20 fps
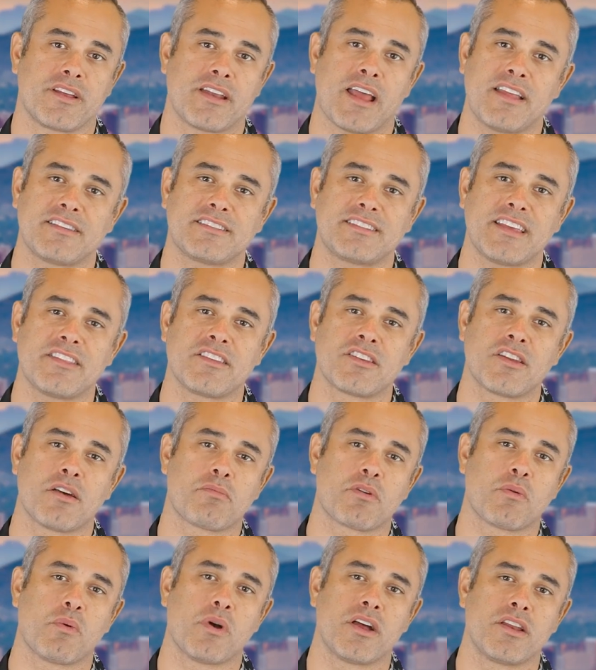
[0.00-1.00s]
and I'd say the
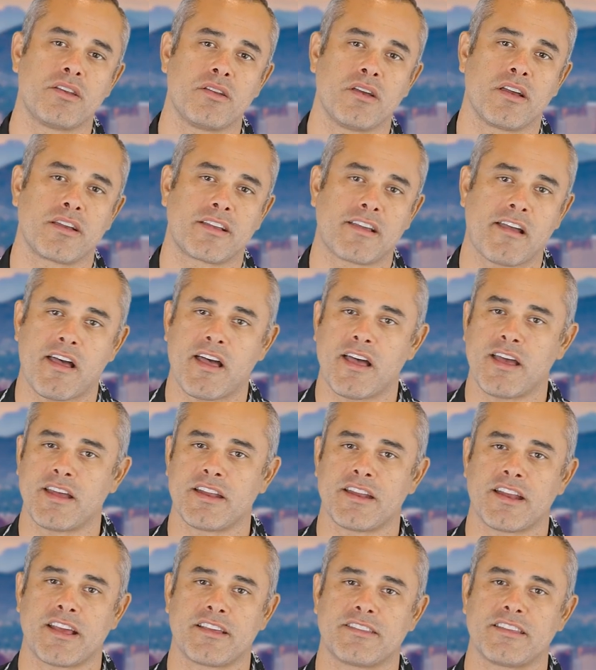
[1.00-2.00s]
number one
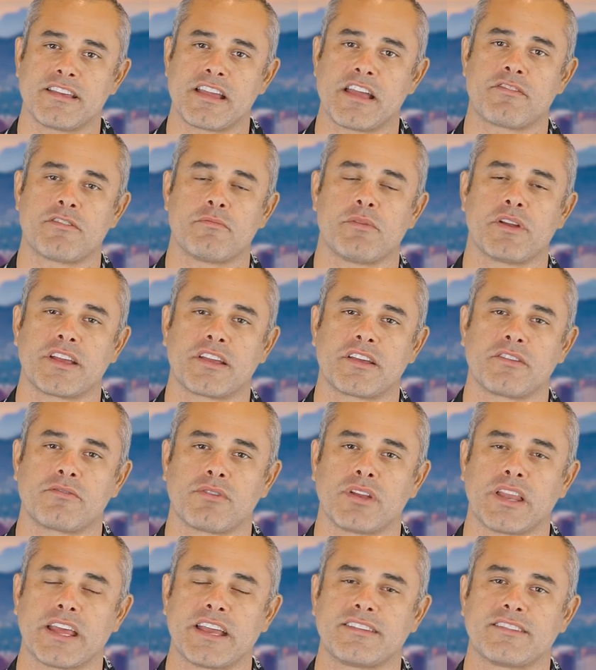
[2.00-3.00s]
con, and I think everybody can
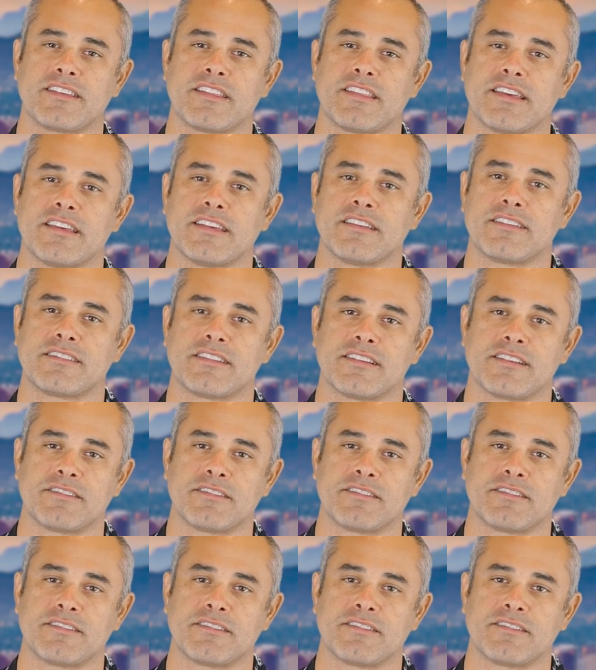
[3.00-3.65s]
relate to this,